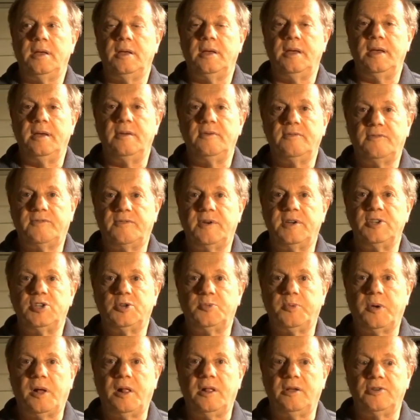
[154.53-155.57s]
in
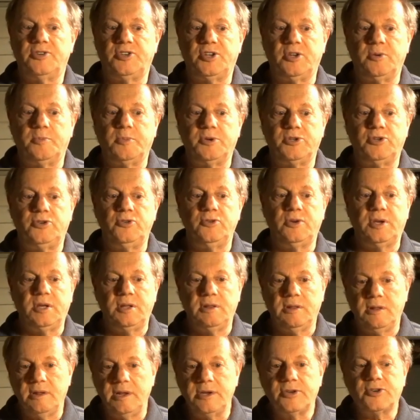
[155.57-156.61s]
French polishing, but you
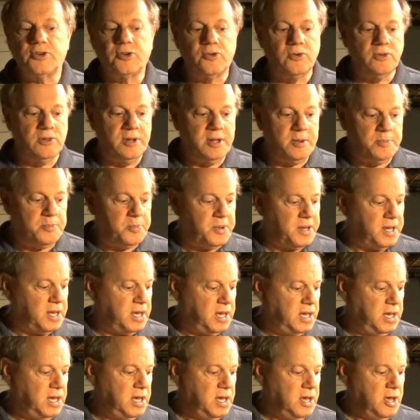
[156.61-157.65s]
can literally
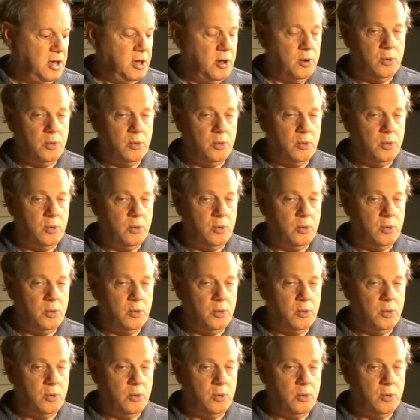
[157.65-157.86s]
be